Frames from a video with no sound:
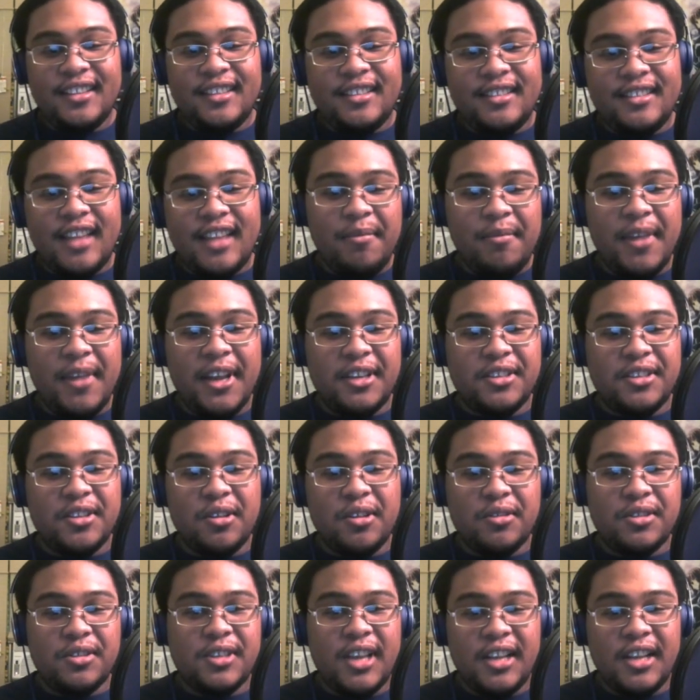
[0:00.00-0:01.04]
That makes no
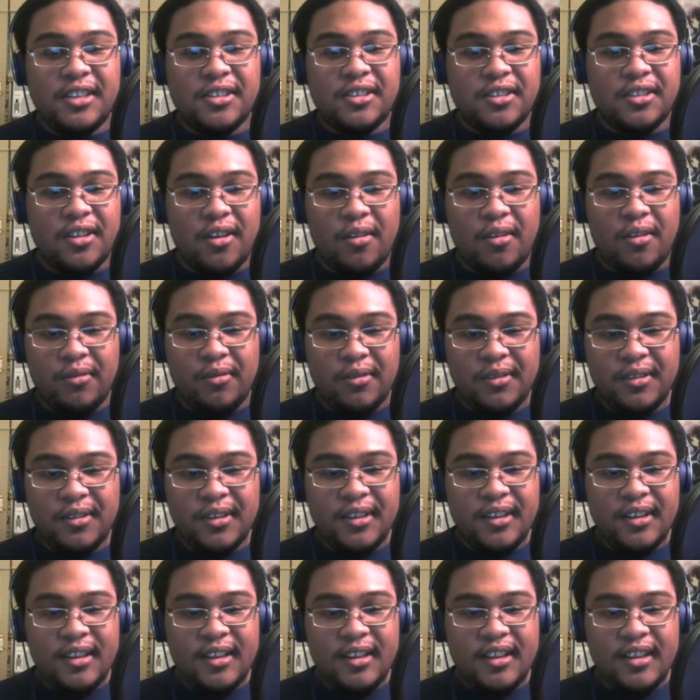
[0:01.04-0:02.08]
sense though.
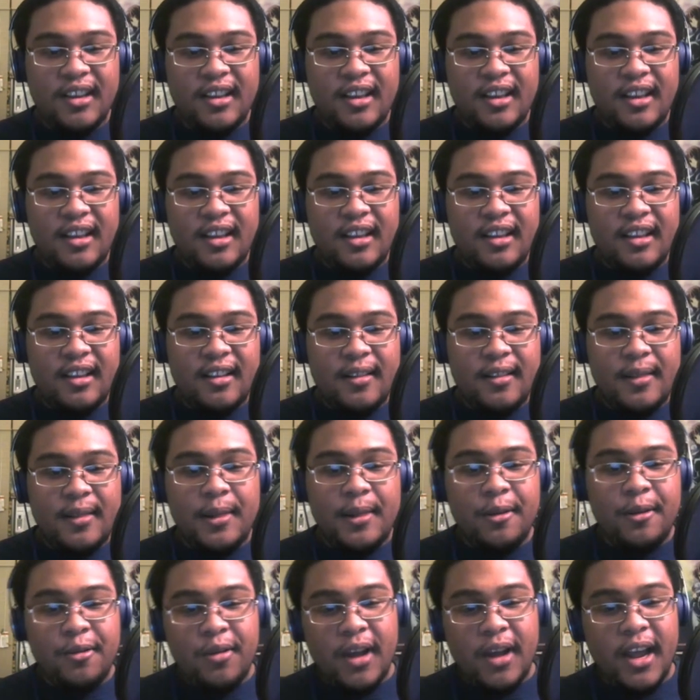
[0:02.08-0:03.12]

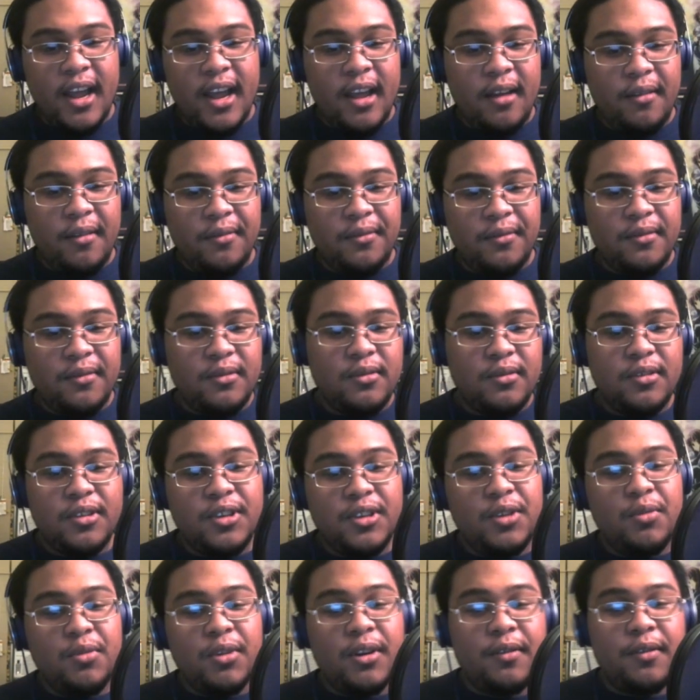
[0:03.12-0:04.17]
You
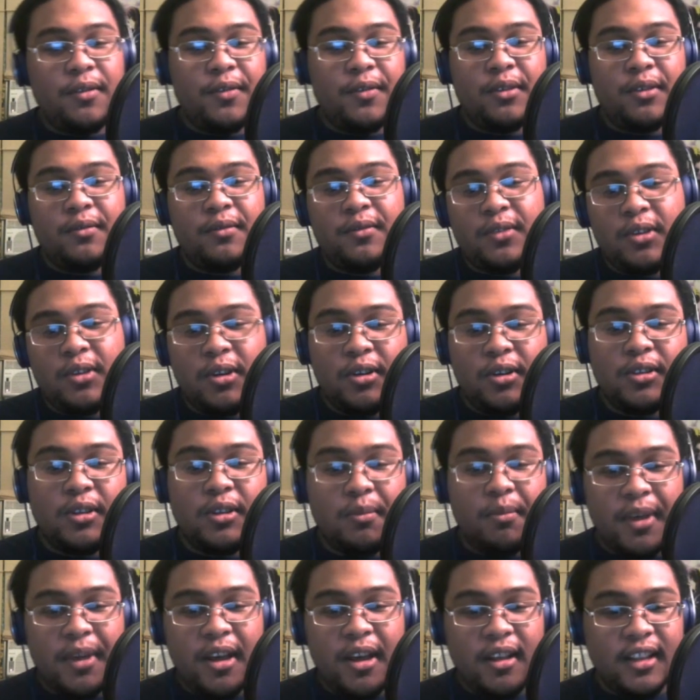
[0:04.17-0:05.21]
would have heard the
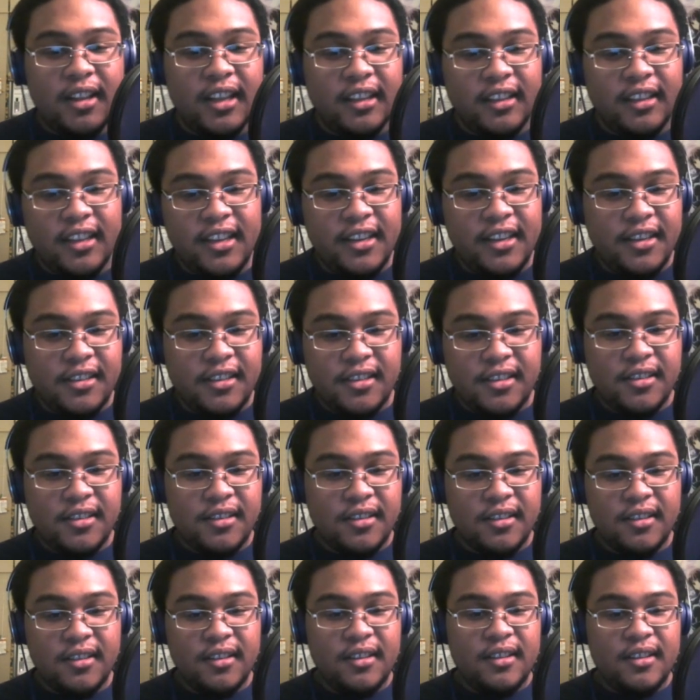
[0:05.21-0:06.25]
bell at least.
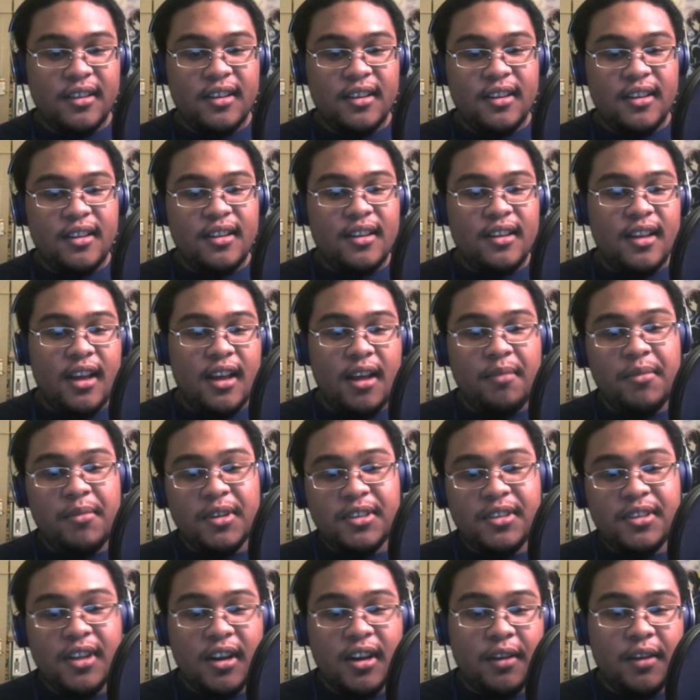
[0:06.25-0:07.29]
I must
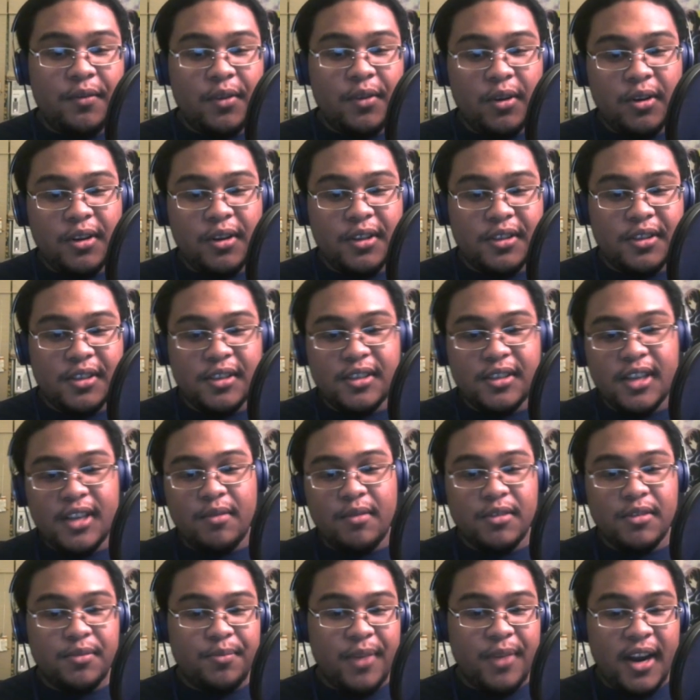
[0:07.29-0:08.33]
not have heard it since I
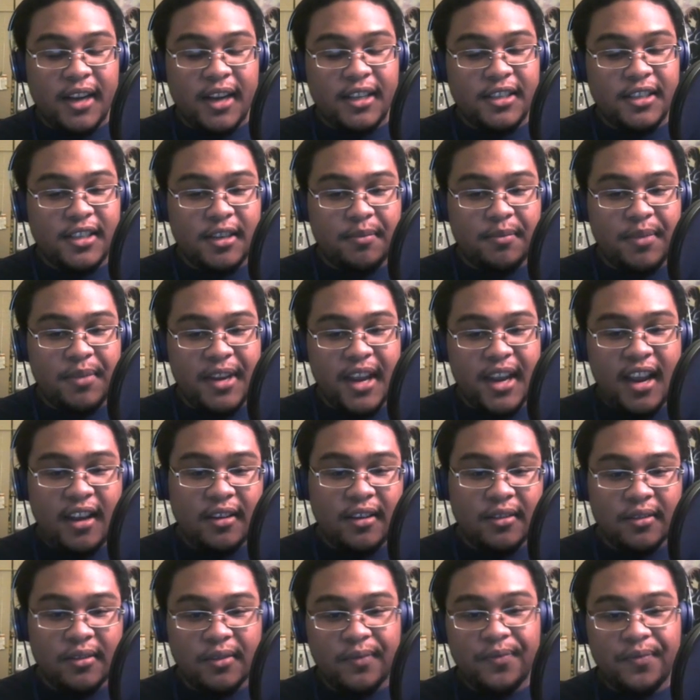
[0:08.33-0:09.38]
was practicing piano.
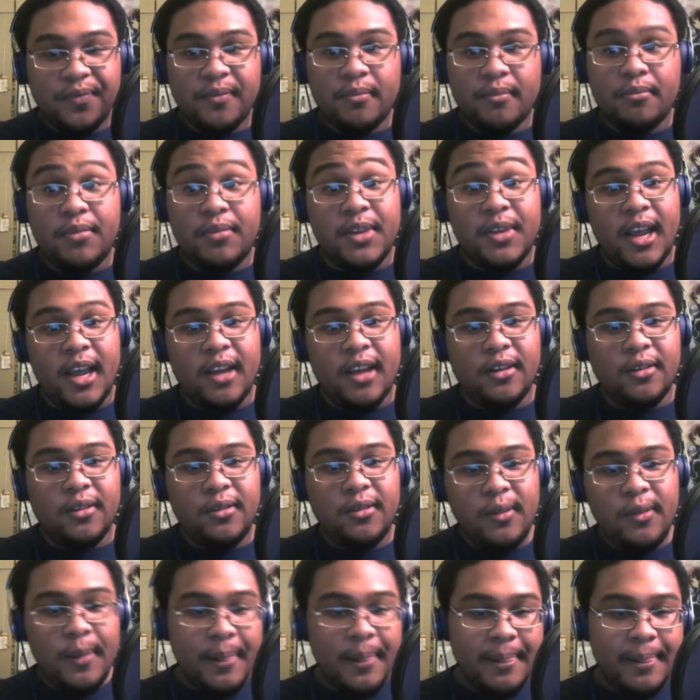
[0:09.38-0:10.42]
Piano?
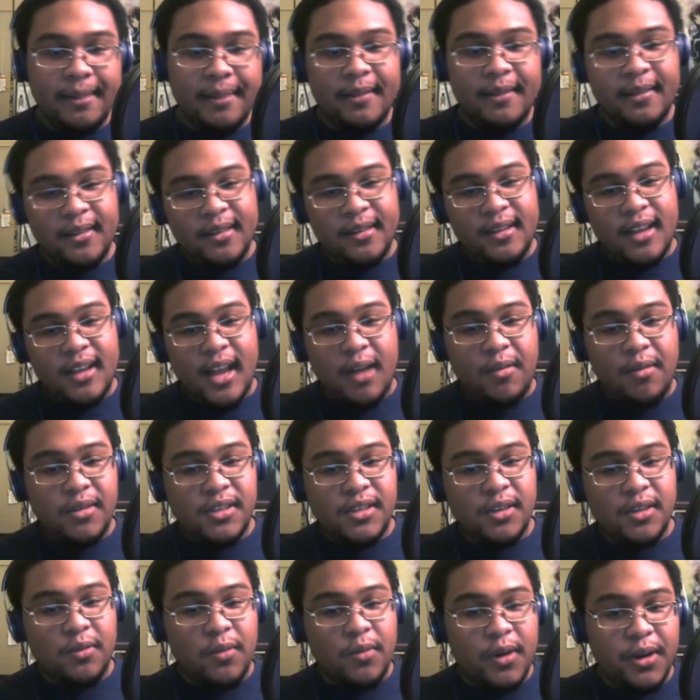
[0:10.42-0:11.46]
I
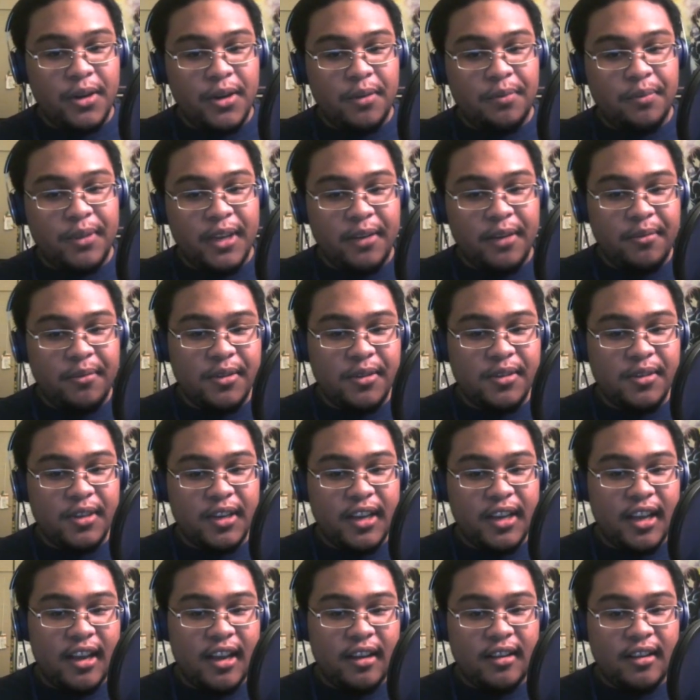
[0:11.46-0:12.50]
wasn't aware you played music
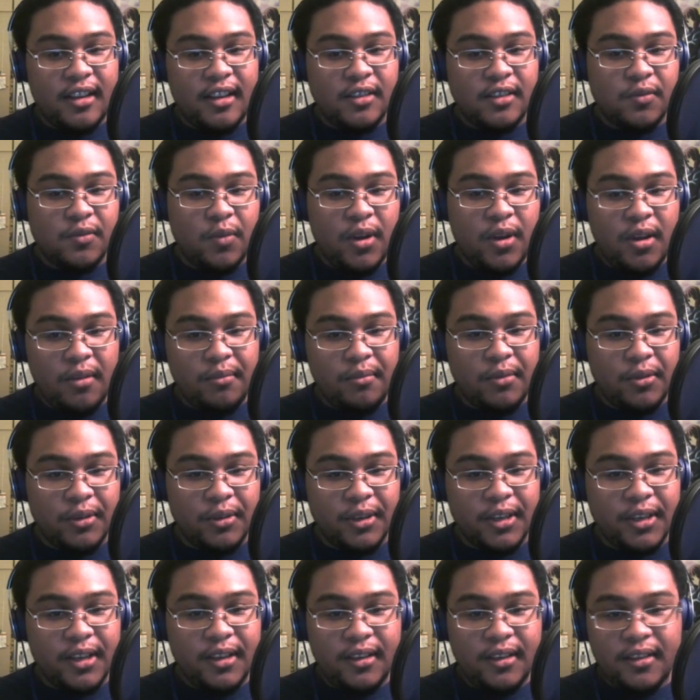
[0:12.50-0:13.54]
as well,
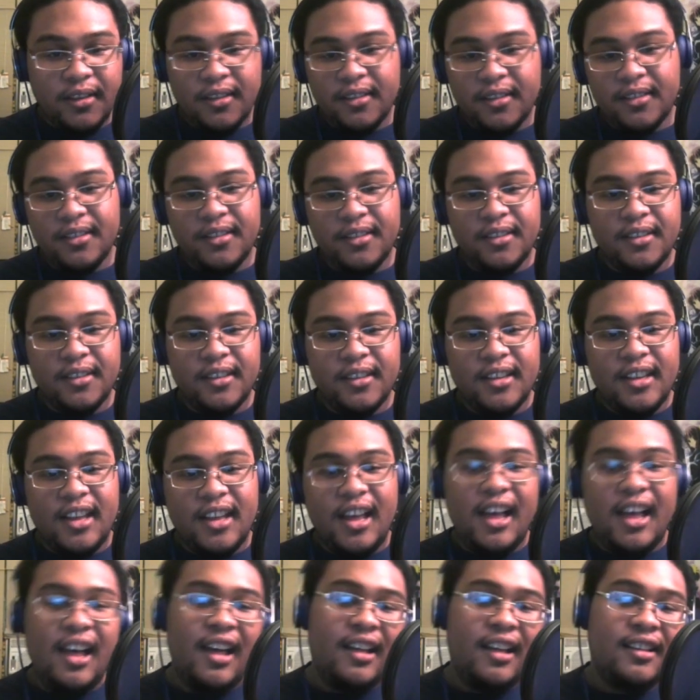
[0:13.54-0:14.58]
Monika.
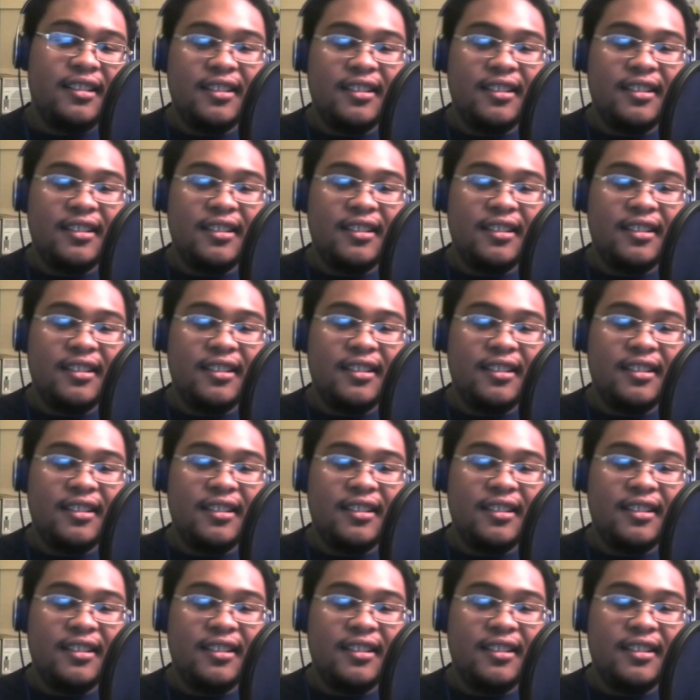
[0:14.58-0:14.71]
I